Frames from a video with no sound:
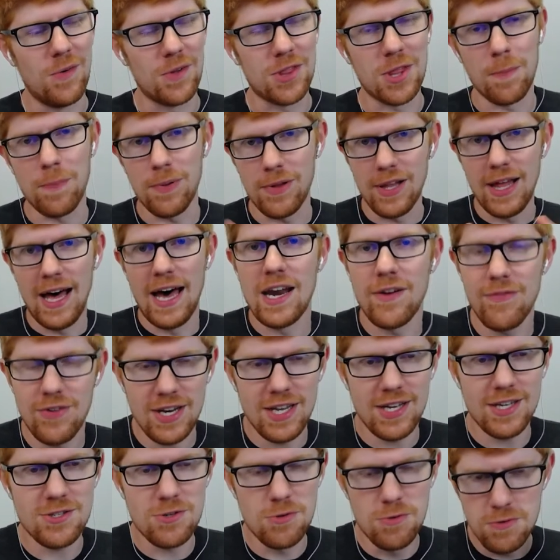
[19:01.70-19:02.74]
what the plot of it
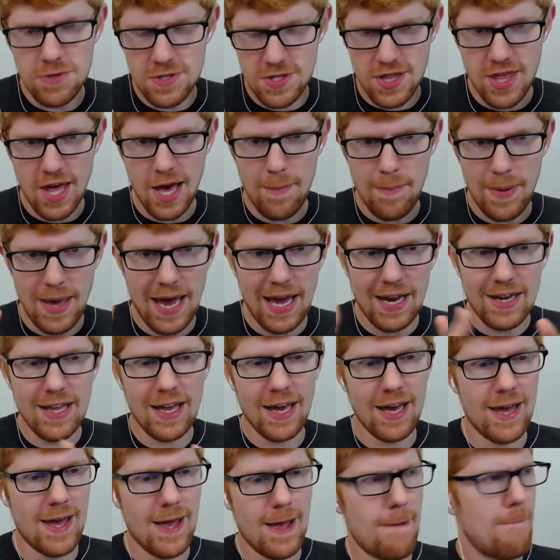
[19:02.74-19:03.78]
is, who's the bad
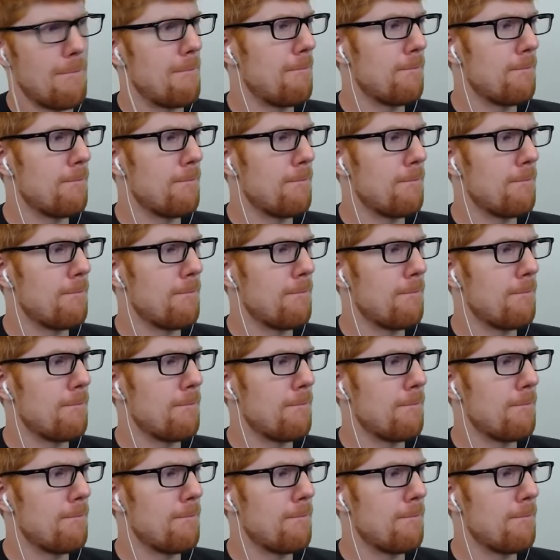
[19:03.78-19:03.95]
guy.